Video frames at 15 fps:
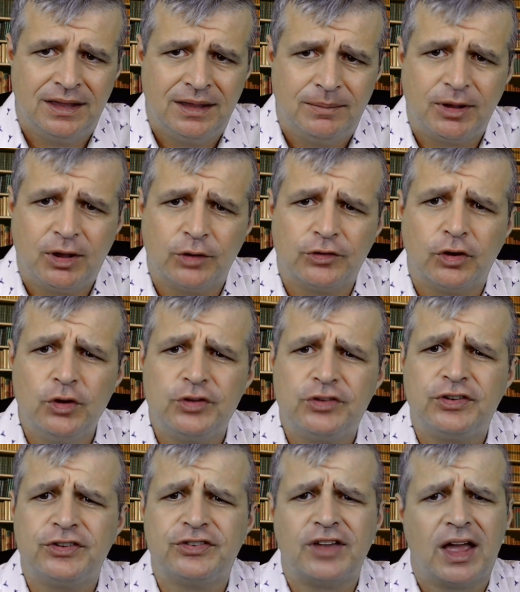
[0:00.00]
Because who's
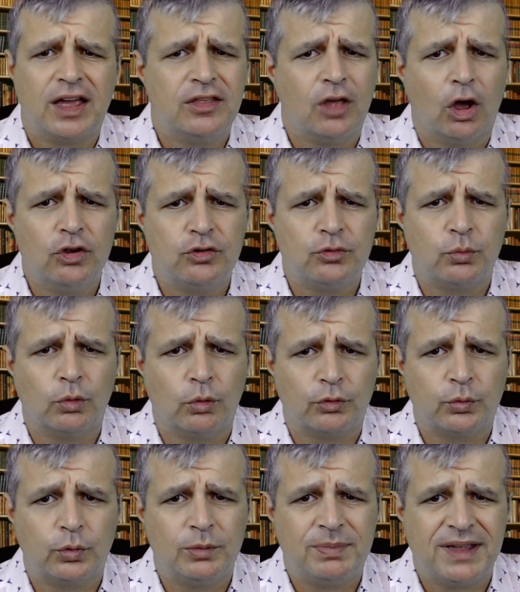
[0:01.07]
to say those rules
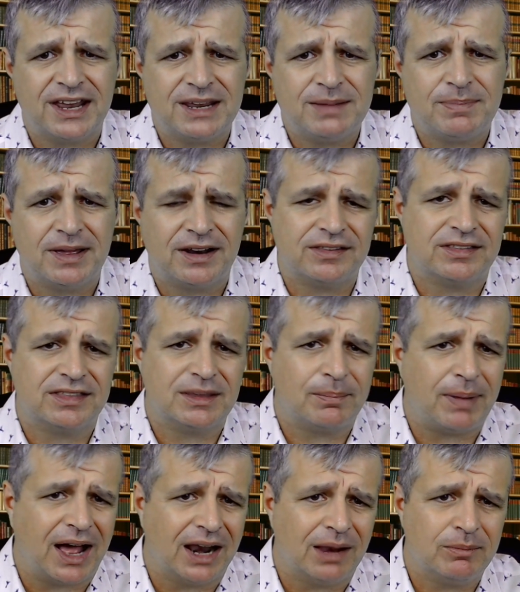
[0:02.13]
would be any better than the
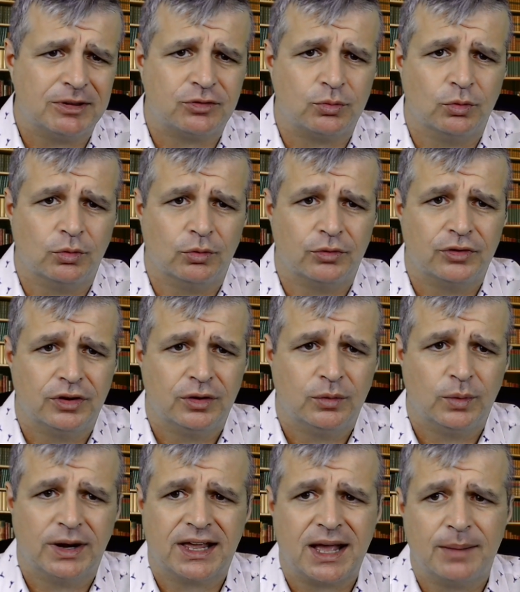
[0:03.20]
Parliament's rules
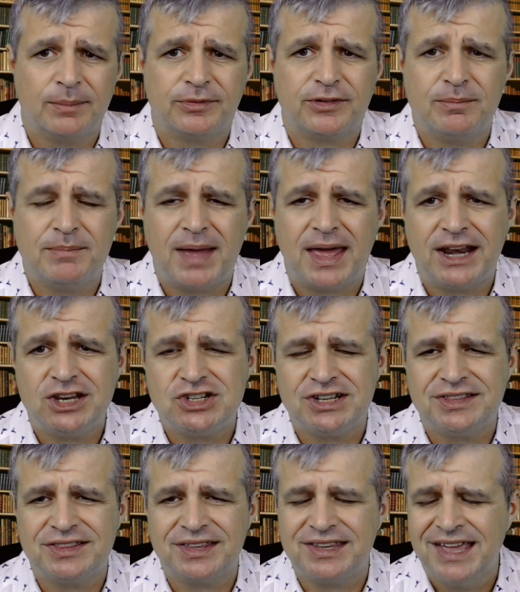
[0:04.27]
when it comes to
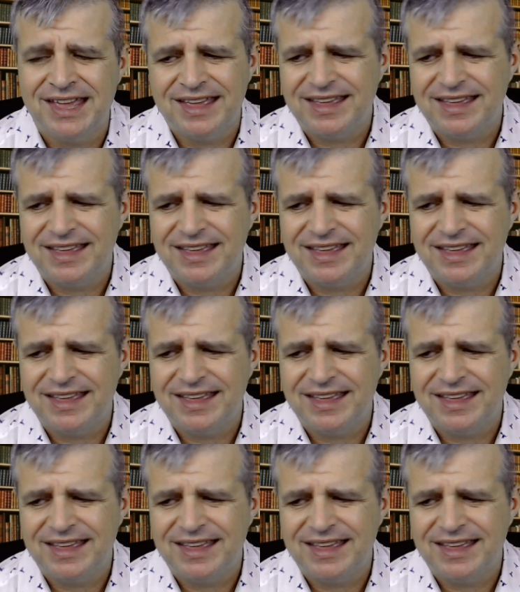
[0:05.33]
managing the